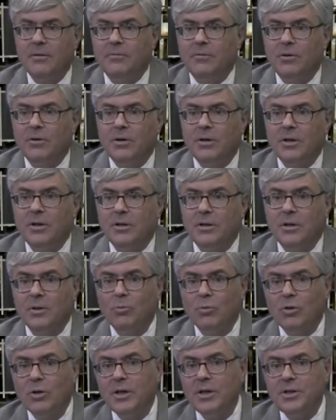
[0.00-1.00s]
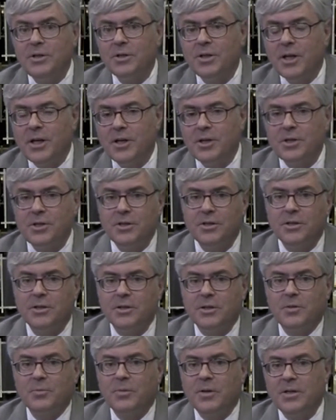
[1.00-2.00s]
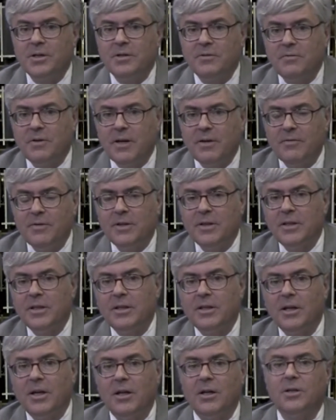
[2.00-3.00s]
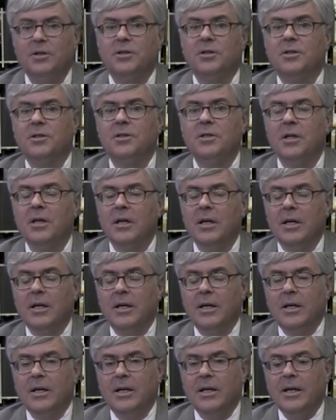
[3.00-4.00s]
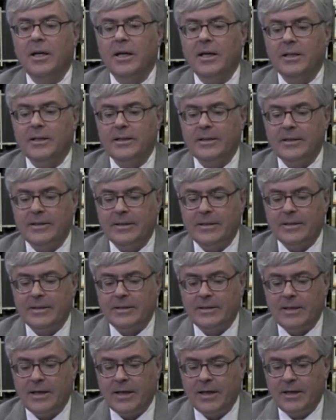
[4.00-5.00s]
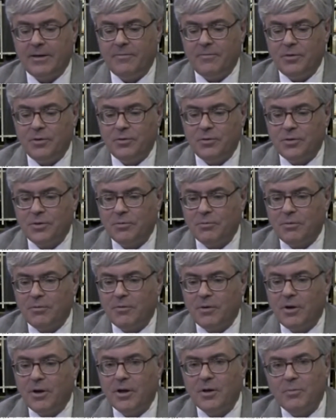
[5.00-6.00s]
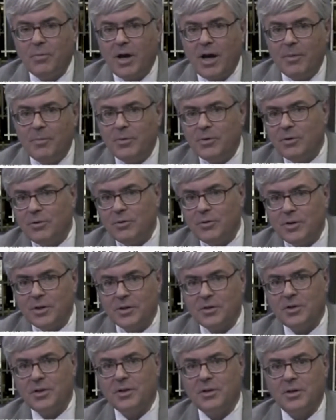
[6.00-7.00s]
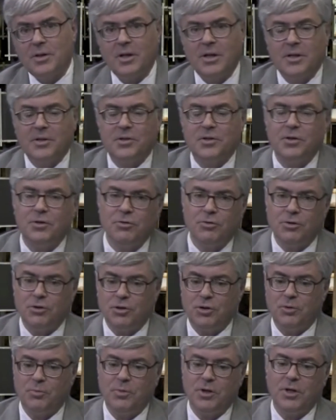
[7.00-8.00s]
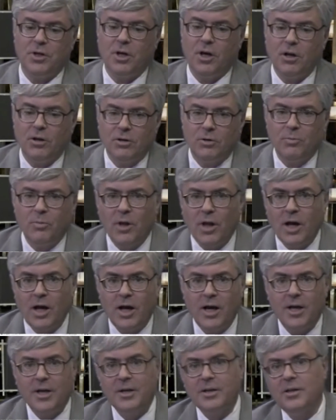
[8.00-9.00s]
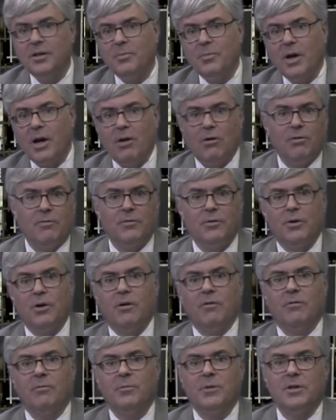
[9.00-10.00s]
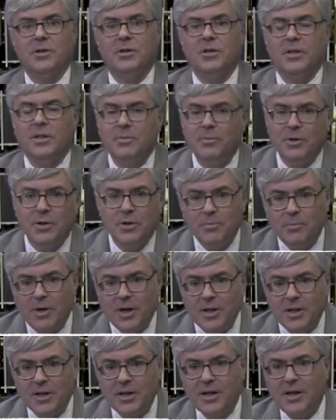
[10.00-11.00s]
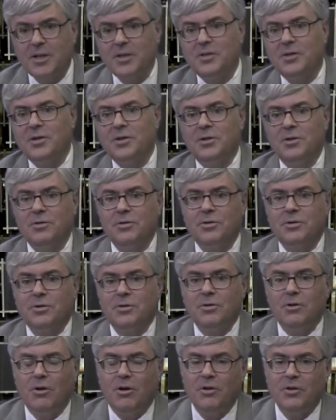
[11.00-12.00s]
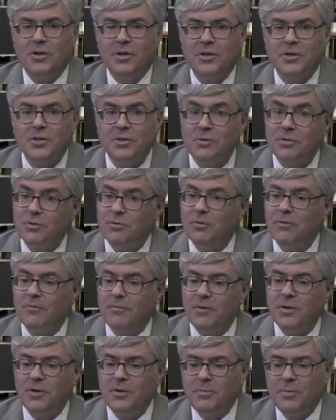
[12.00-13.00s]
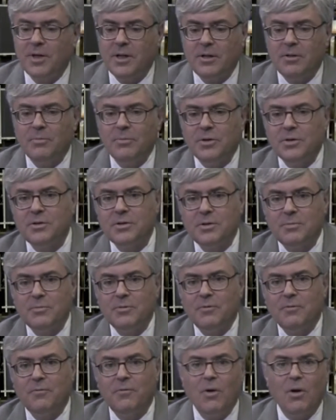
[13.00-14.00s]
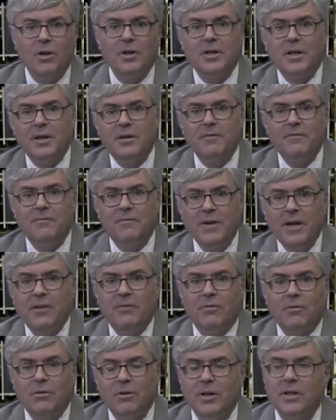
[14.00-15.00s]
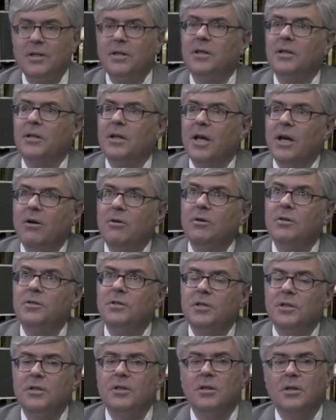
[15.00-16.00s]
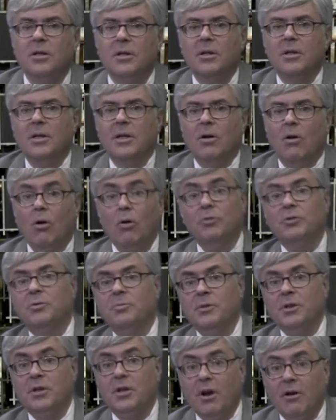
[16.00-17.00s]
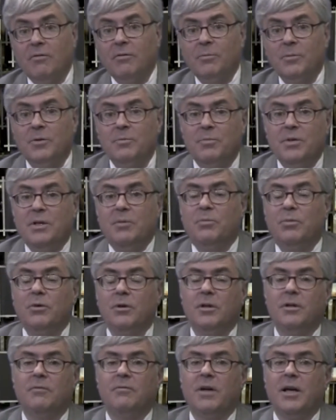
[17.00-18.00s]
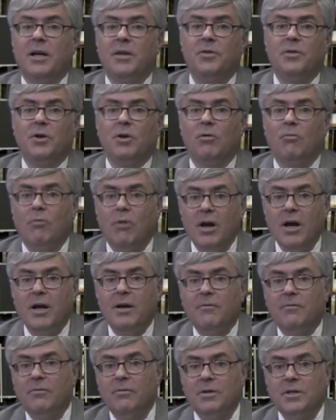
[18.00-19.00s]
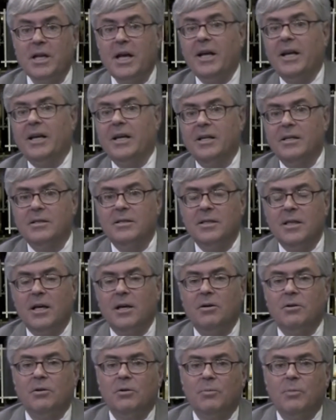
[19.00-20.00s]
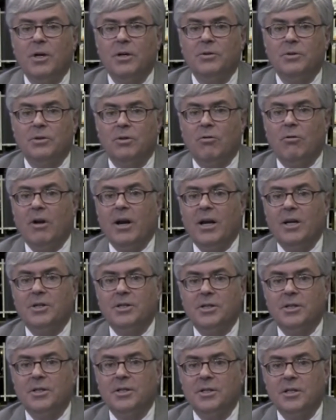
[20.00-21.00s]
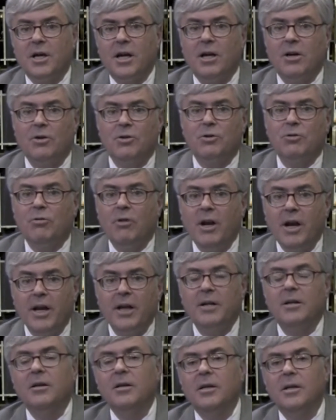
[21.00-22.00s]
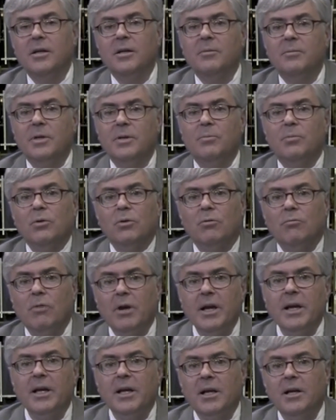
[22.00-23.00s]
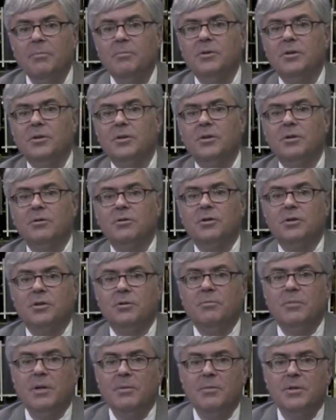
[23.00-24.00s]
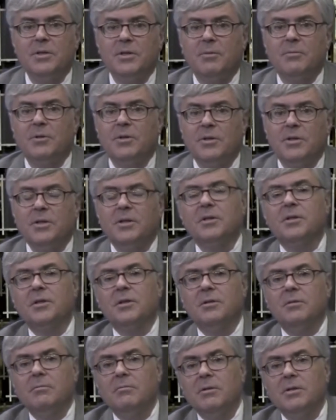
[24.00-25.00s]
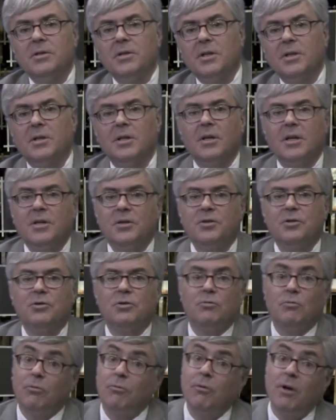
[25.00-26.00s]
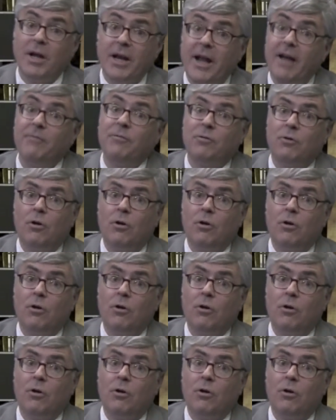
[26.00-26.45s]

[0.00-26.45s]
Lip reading: I had a very liberal education at expensive Ivy League colleges, and I had views that were very unpopular. Things like the Constitution should be colorblind, the power of the government is limited by the Constitution, all things that are sort of fundamental but seem to have fallen out of favor. And I think now, as the ultimate government people have had their way for decades now and are about to crash the entire train, people are waking up to the notion that maybe some of the things that it said in the Constitution were right